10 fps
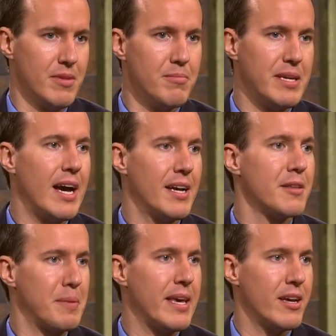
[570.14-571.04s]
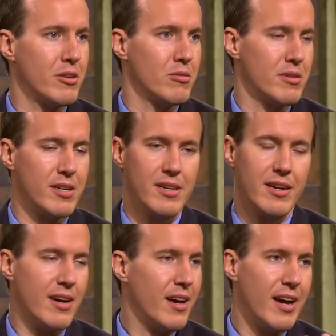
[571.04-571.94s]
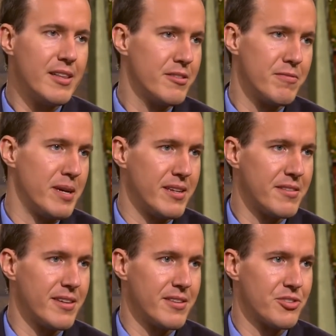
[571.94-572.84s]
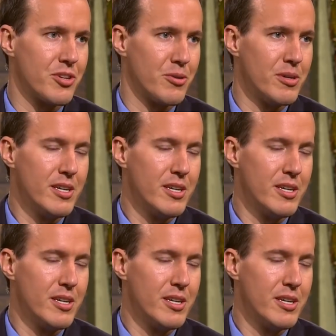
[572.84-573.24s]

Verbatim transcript: behind the piano. I, I, I love many things, so.